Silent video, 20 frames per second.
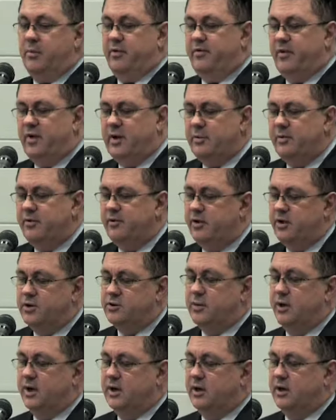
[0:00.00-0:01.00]
The Family
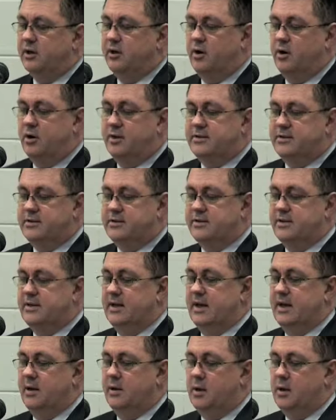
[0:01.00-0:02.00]
First recognises
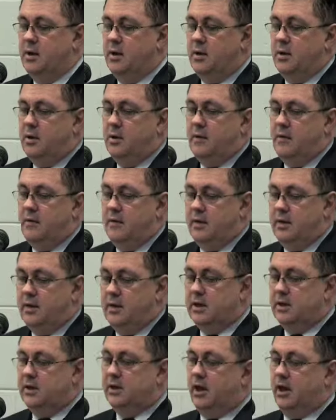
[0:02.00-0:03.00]
that
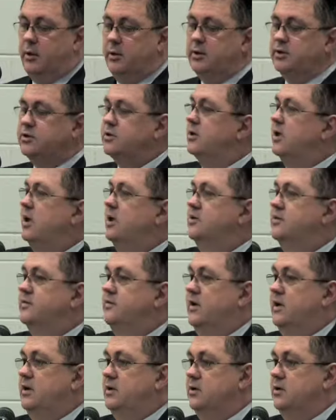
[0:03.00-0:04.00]
in going to those
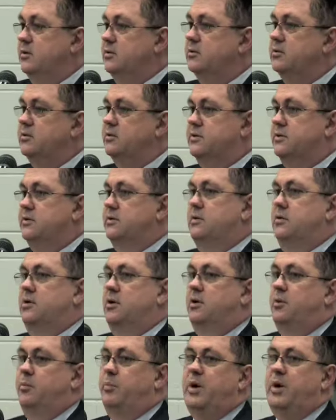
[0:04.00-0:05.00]

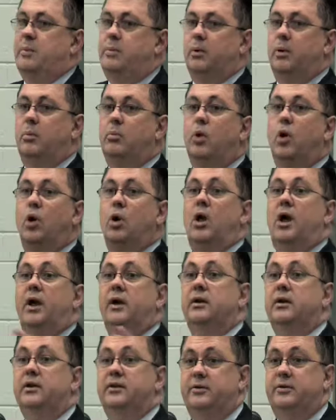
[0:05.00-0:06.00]
venues, people are more
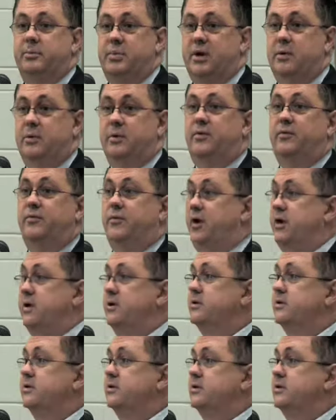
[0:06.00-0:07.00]
likely to be with
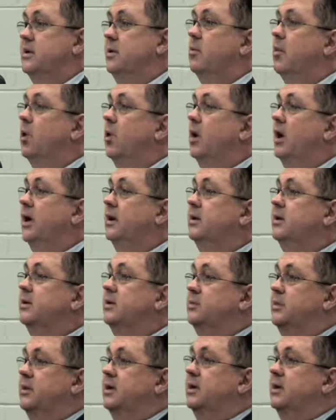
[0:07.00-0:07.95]
friends, they're more likely to